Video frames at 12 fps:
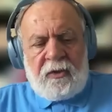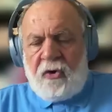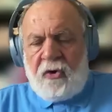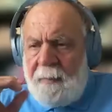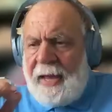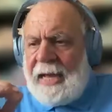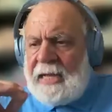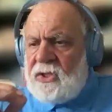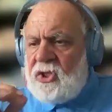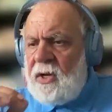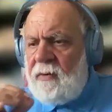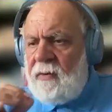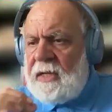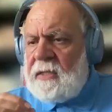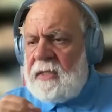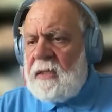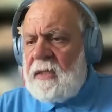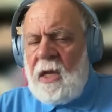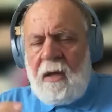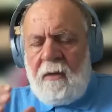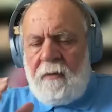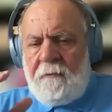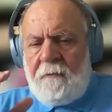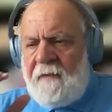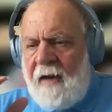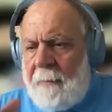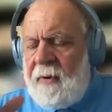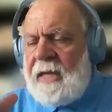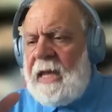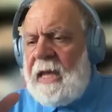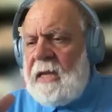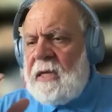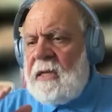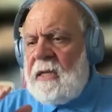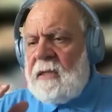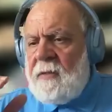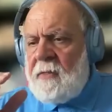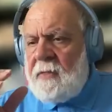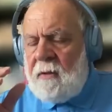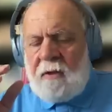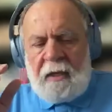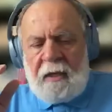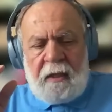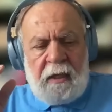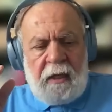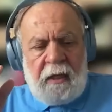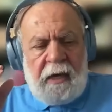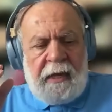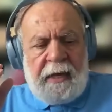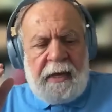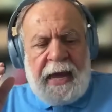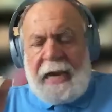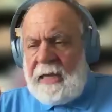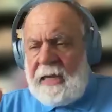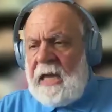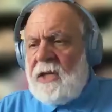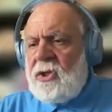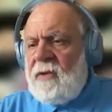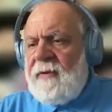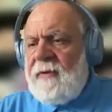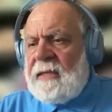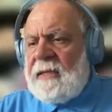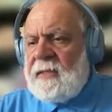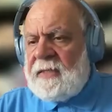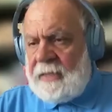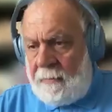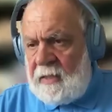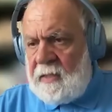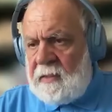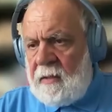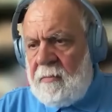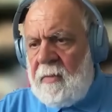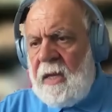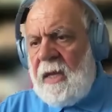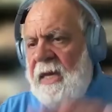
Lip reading: Trump has generated, fabricating the allegation of anti-Semitism,